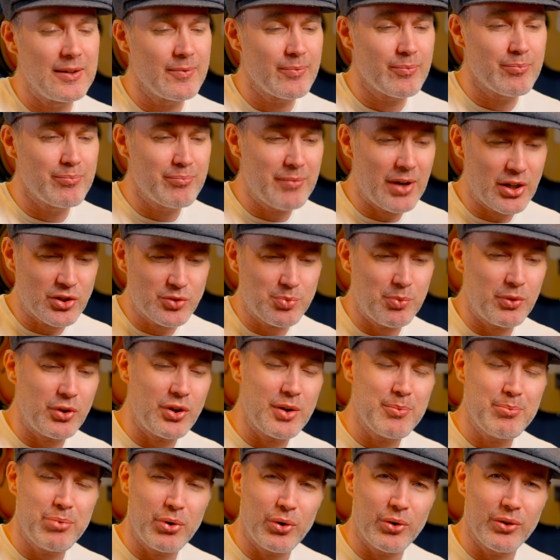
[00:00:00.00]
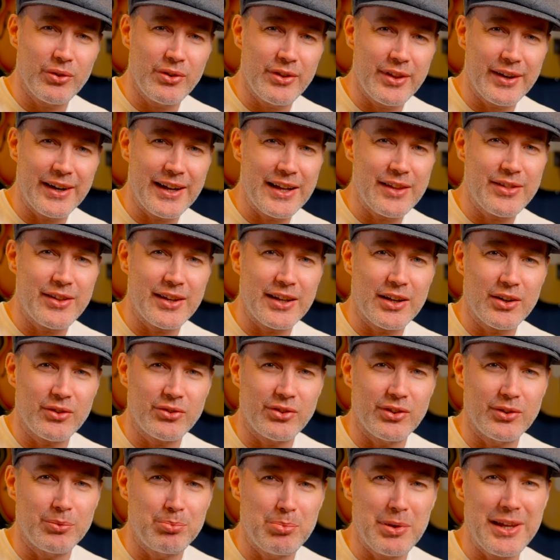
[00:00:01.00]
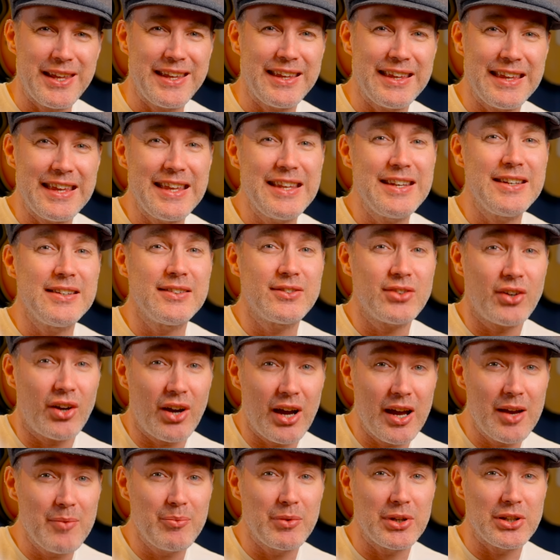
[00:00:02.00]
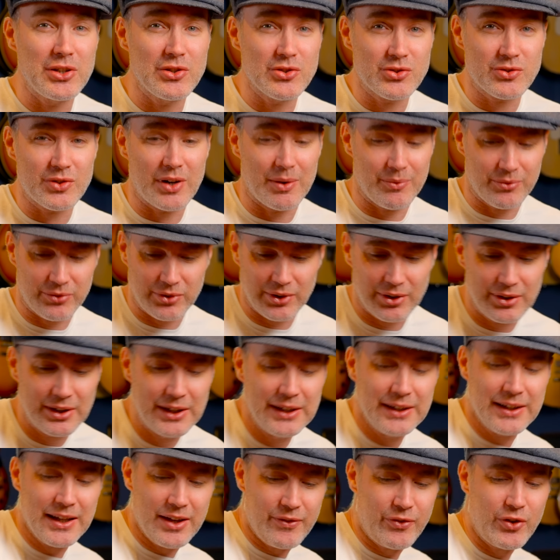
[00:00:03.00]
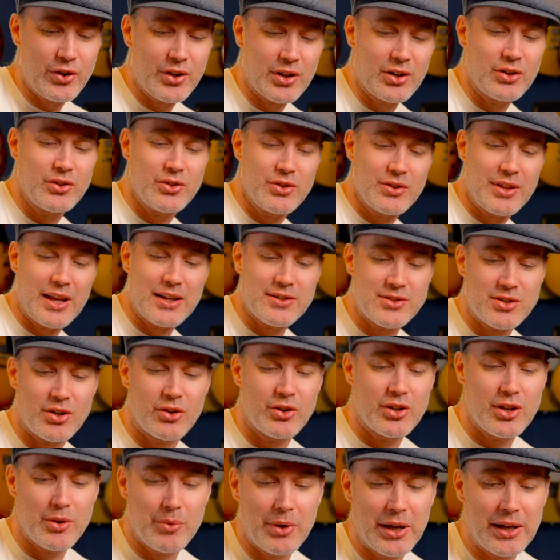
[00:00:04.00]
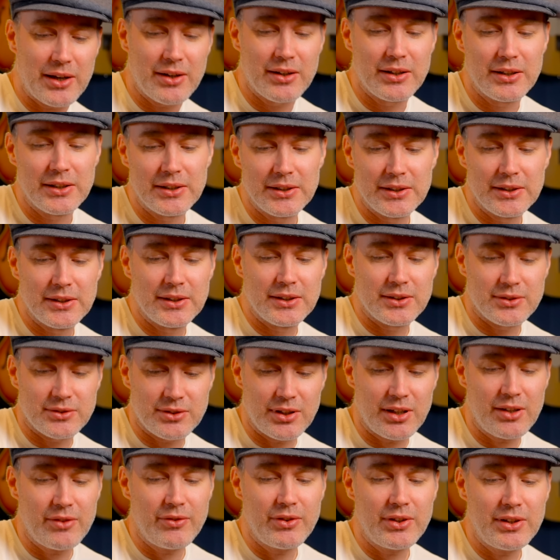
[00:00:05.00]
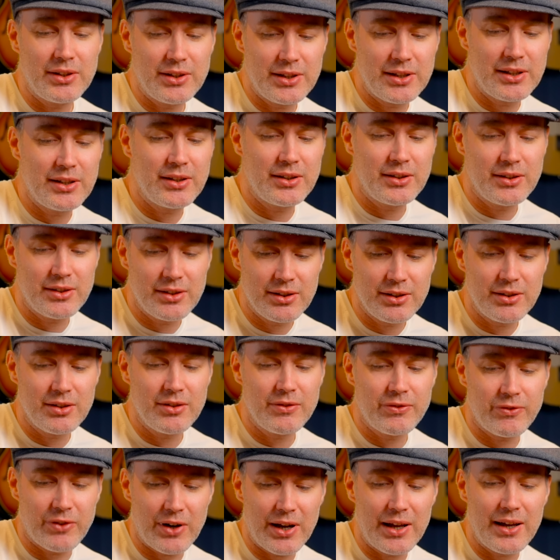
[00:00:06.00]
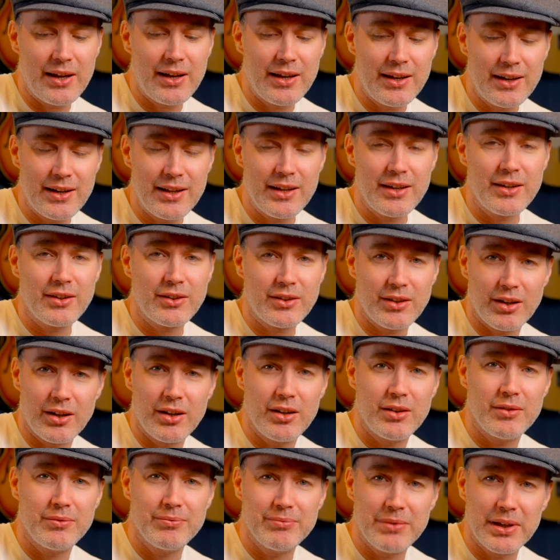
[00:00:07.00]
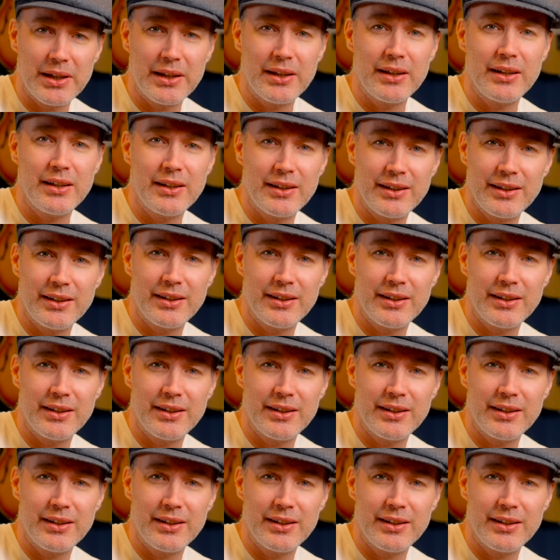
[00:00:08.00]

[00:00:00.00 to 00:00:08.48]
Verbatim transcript: Much more important than anything else is being in time when you strum. So if you're going to do that song and you went traveling in a fried out combi